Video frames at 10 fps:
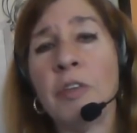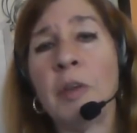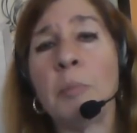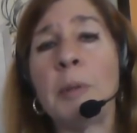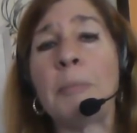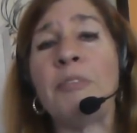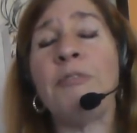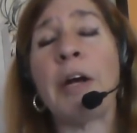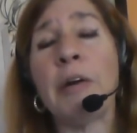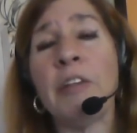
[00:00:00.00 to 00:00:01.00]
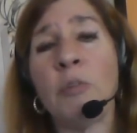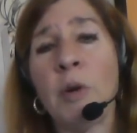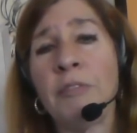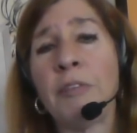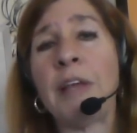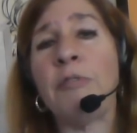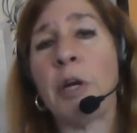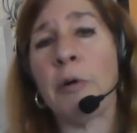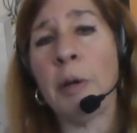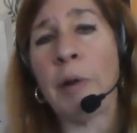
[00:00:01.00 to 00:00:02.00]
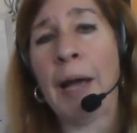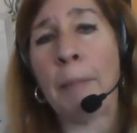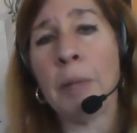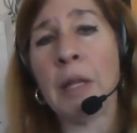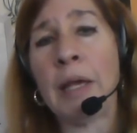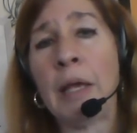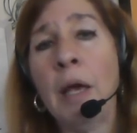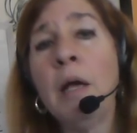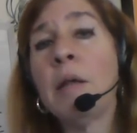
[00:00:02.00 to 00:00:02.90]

symptoms very swiftly, very rapidly.